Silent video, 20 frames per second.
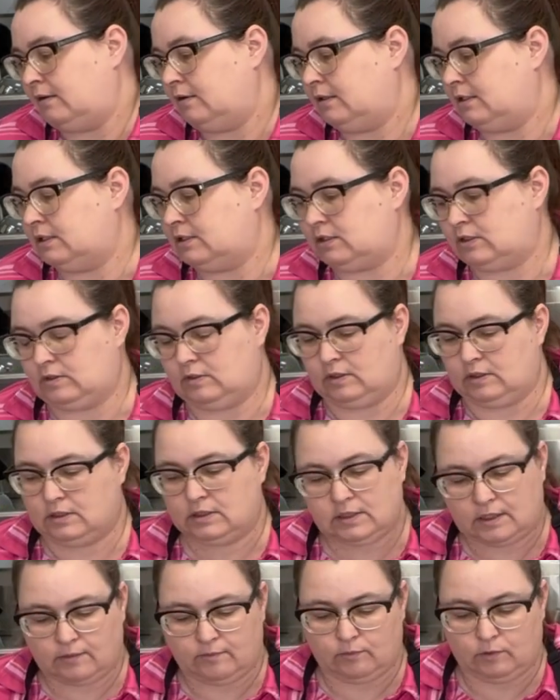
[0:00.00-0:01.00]
as soon as
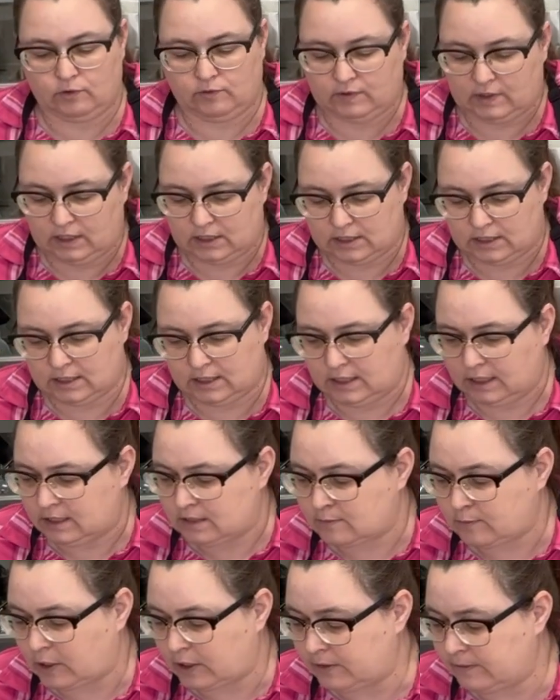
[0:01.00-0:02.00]
I'm moving on to the next
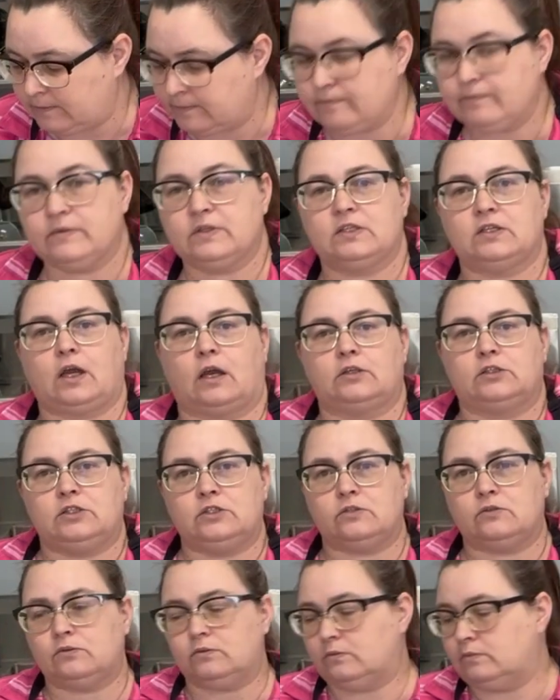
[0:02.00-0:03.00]
part. Talk to you
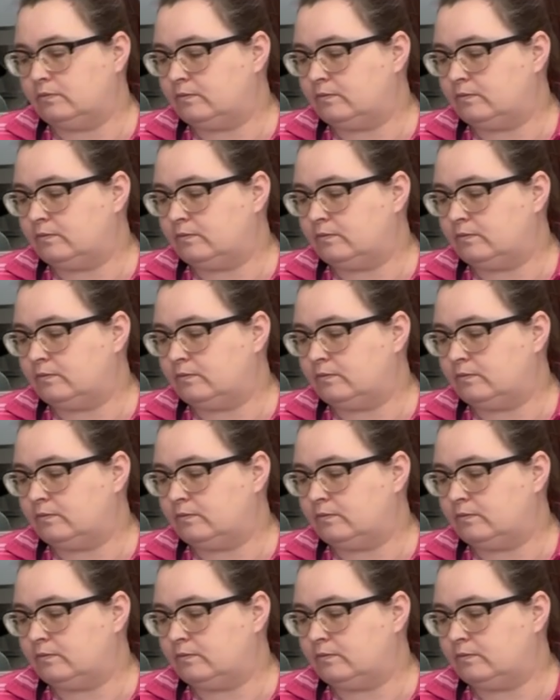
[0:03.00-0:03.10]
soon.